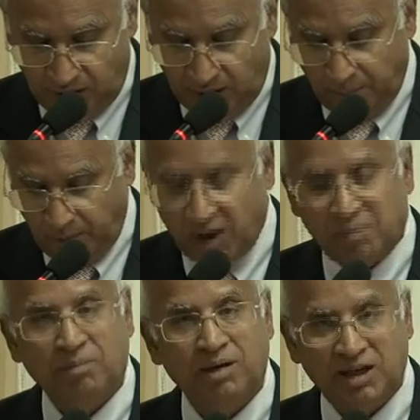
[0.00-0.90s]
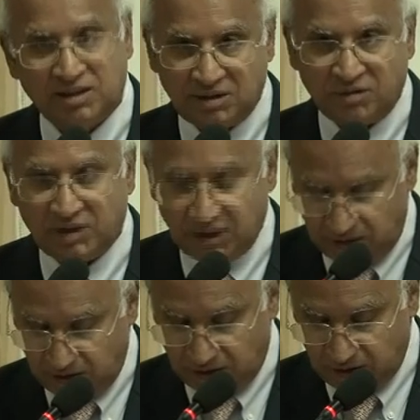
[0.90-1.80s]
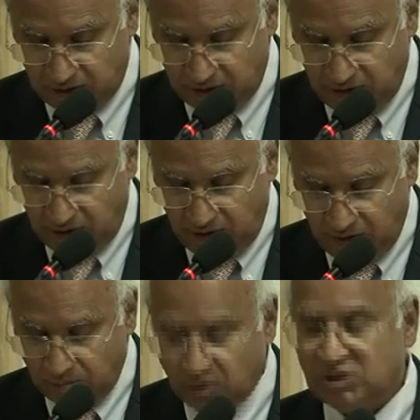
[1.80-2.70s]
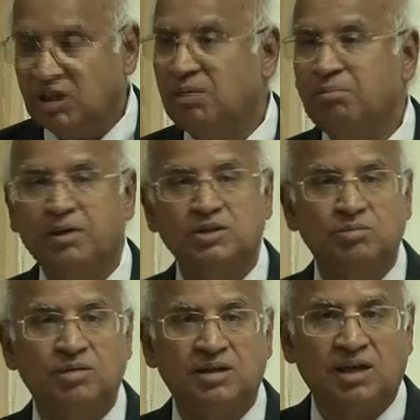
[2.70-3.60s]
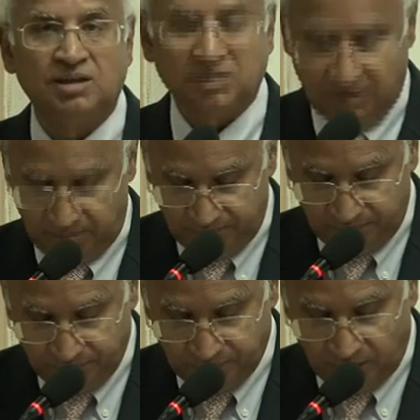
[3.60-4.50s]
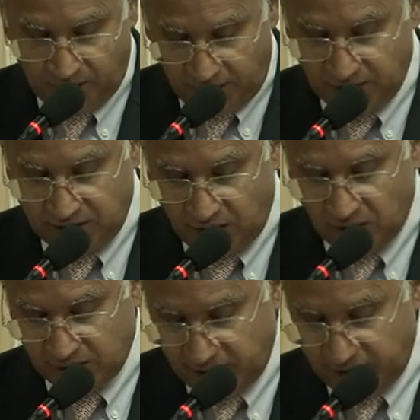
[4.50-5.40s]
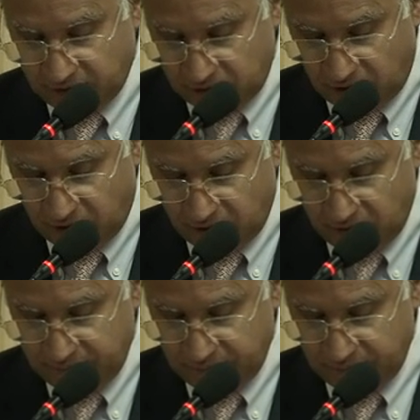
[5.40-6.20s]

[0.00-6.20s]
employ millions of teachers, both an impossible task. Here is an alternate thought.